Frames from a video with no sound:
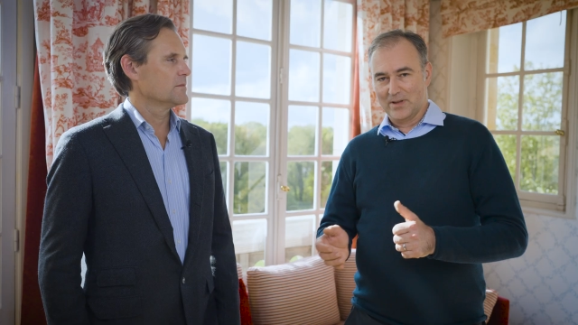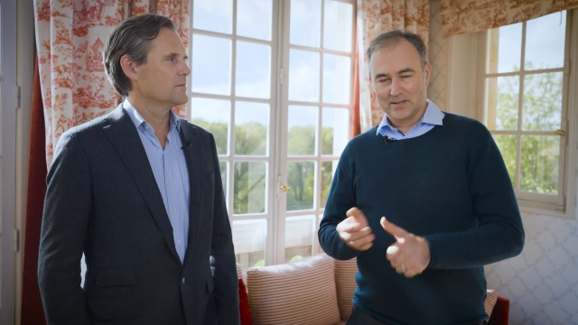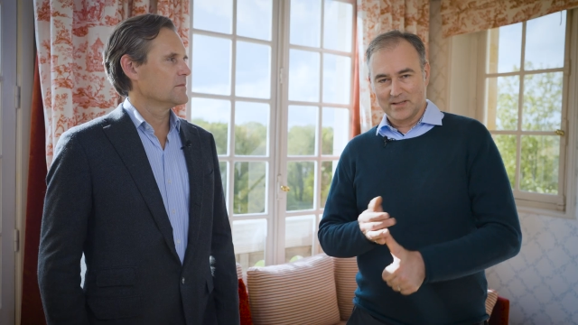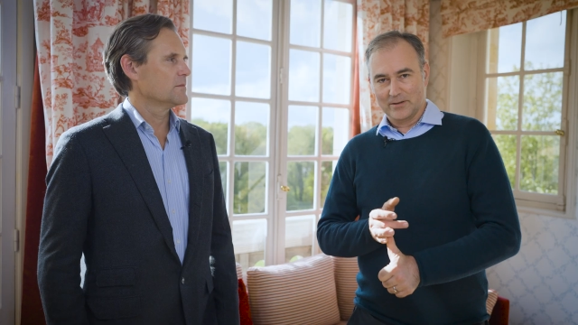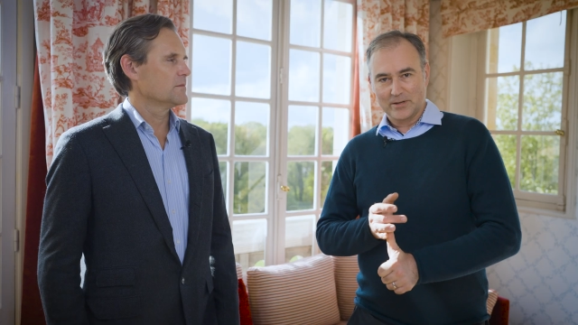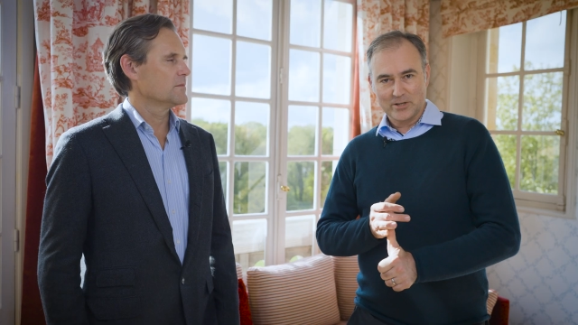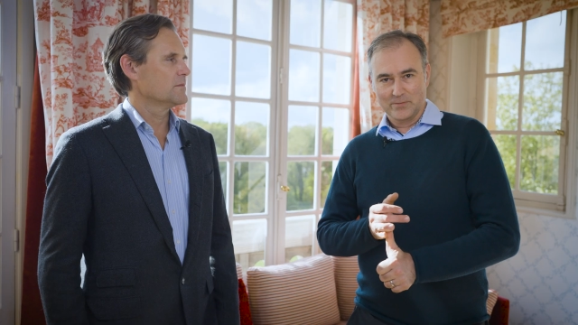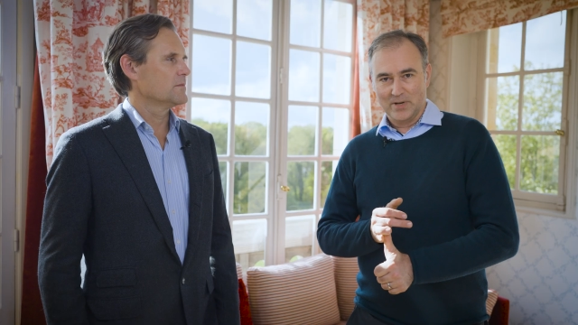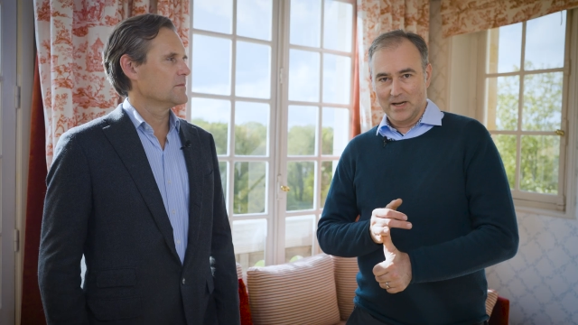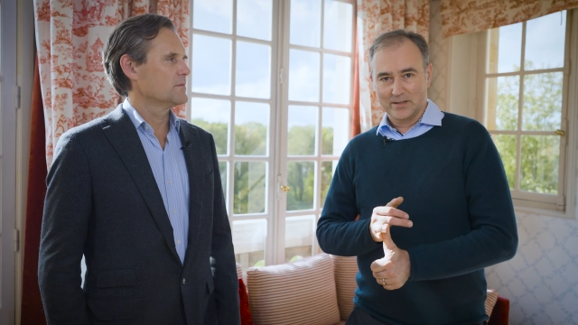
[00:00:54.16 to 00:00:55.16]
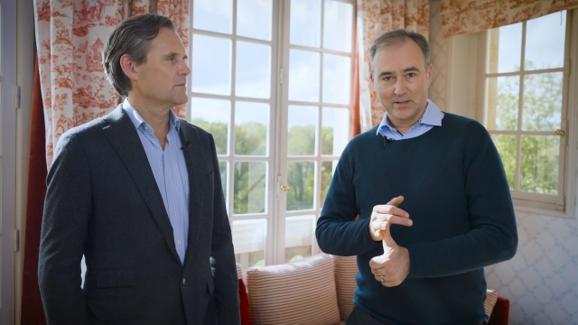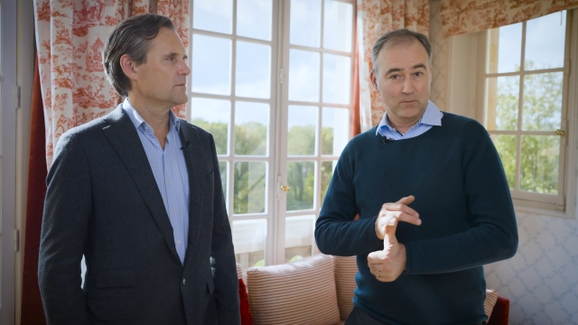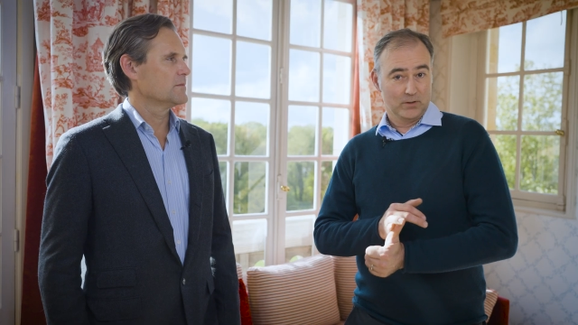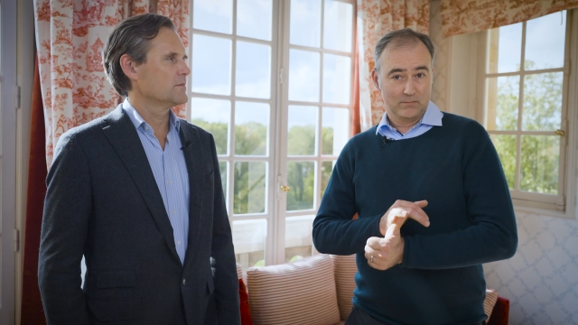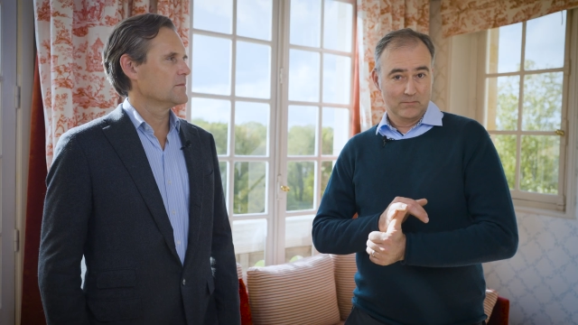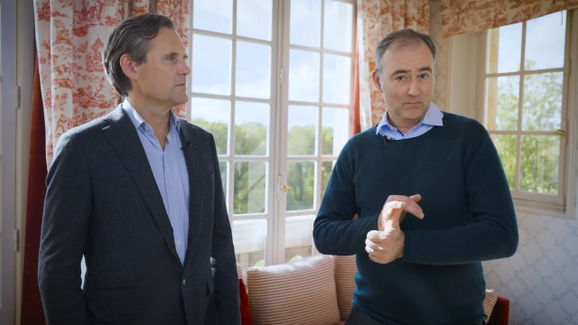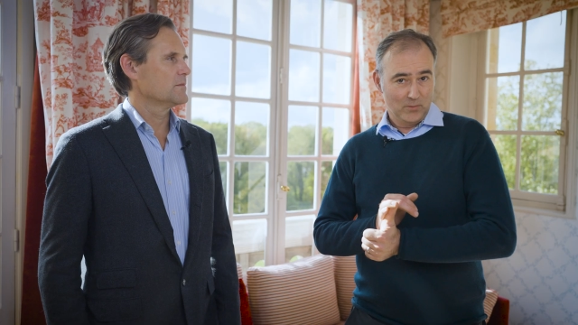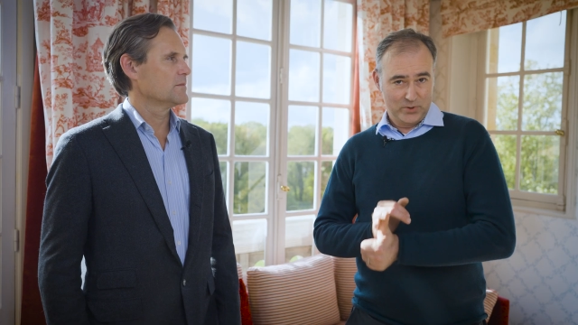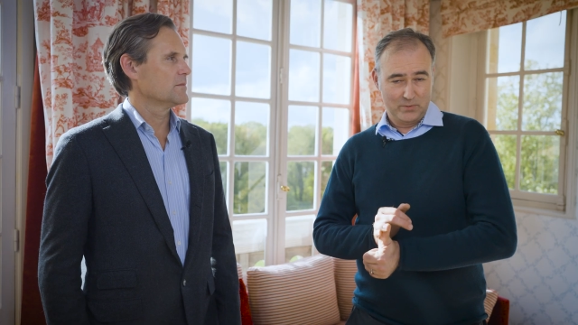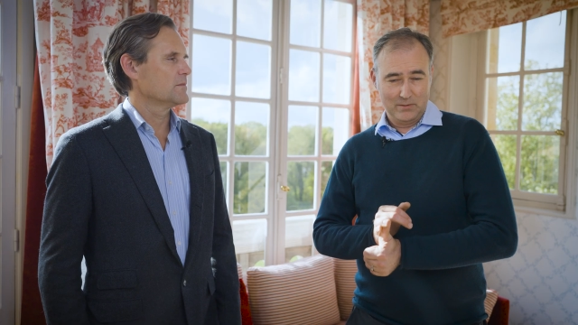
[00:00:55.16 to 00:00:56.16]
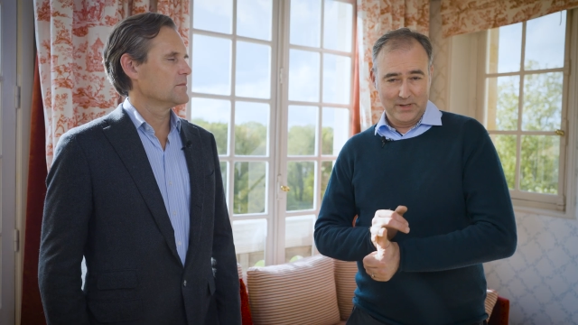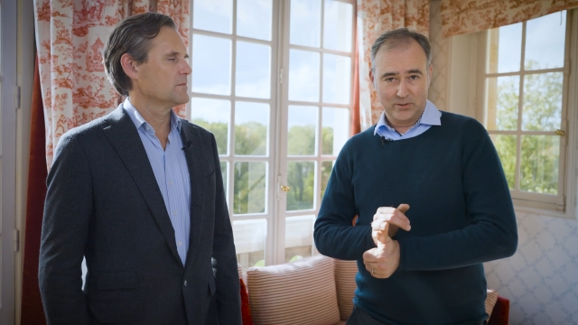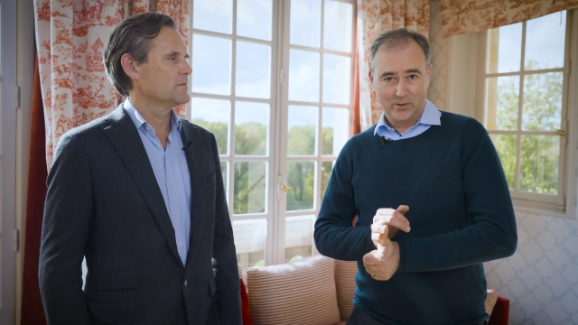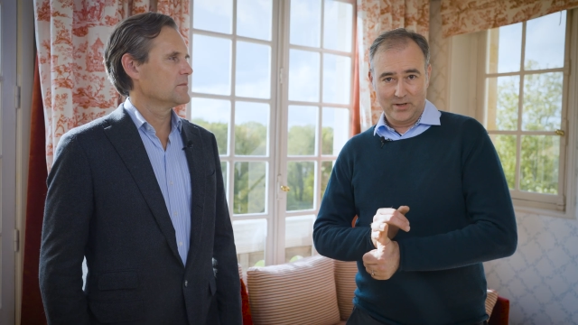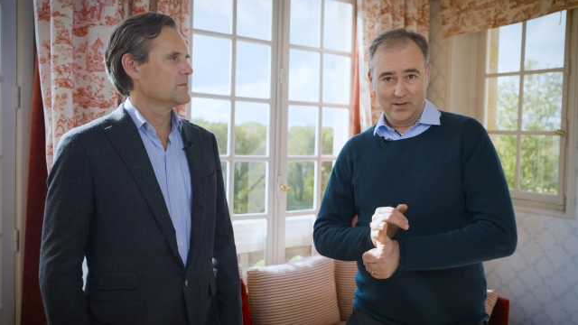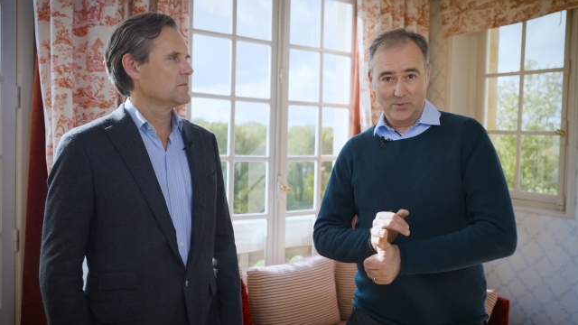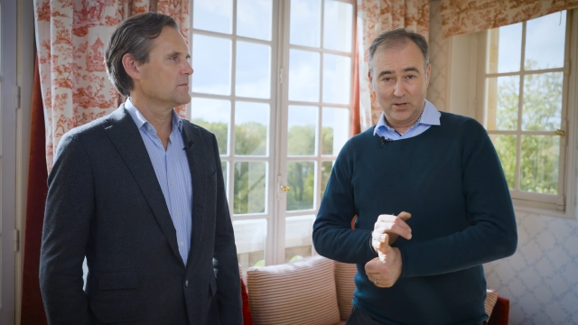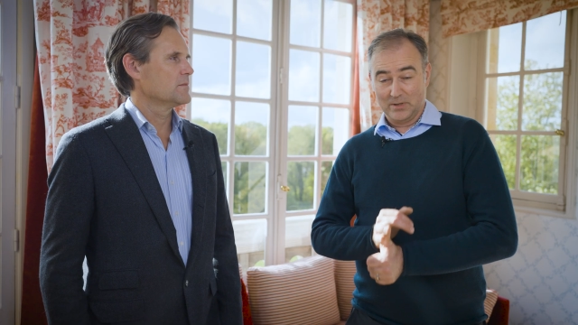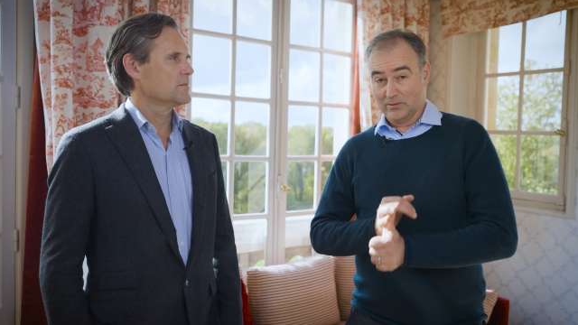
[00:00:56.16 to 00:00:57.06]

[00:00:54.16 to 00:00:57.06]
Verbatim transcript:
Speaker 1: the acceleration part is what most people are talking about.